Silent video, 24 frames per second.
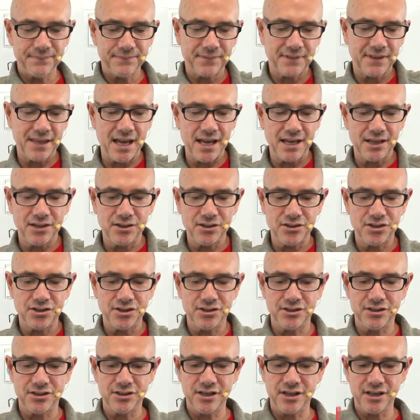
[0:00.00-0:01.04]
Thank you,
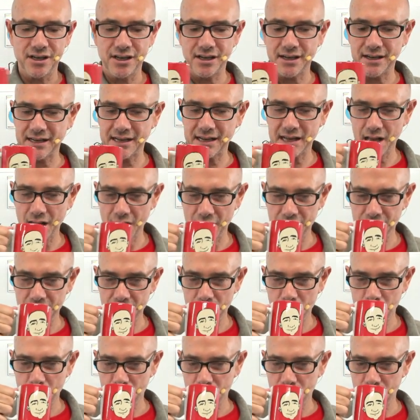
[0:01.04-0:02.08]
Junior.
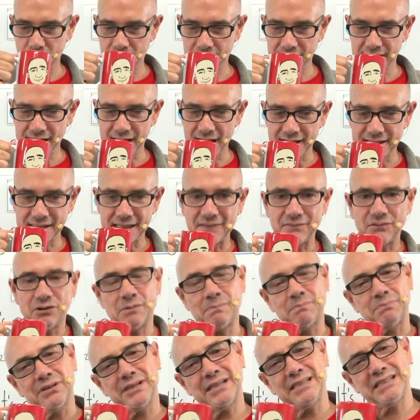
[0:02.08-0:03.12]
Yes, everyone,
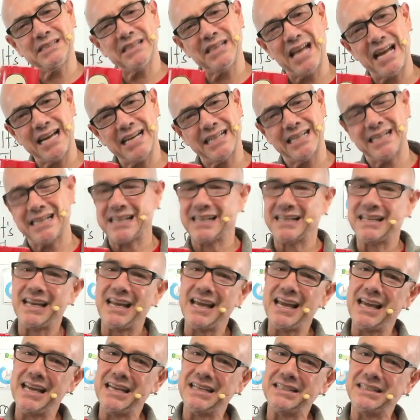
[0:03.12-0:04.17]
please like
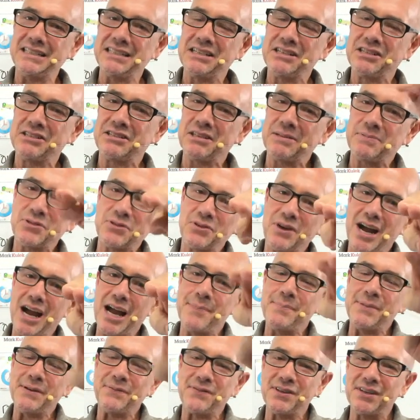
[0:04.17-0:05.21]
and
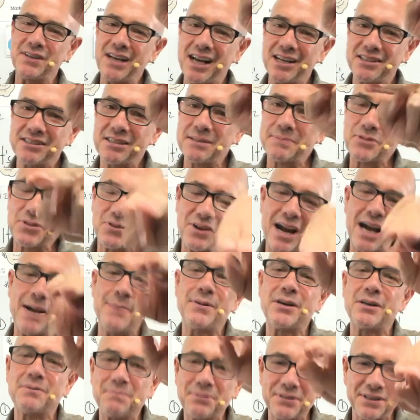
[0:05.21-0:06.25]
subscribe. If you're not a
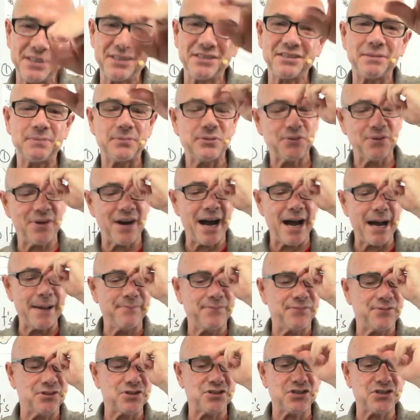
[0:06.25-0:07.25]
subscriber, please subscribe for